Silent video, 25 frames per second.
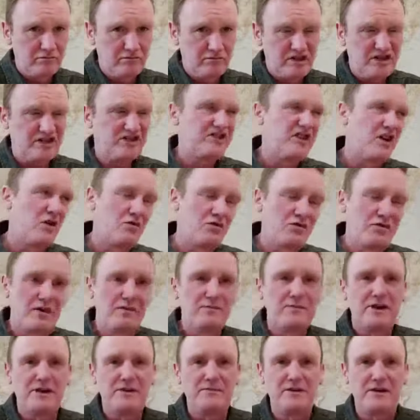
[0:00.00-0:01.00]
Just
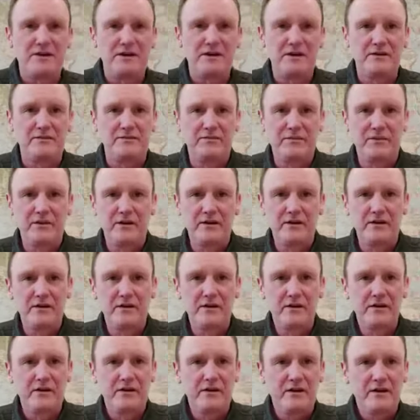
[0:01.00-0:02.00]
over, maybe.
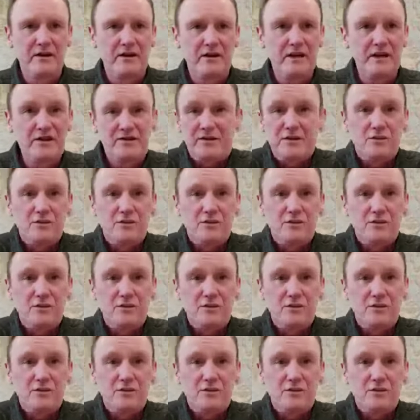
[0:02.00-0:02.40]
It's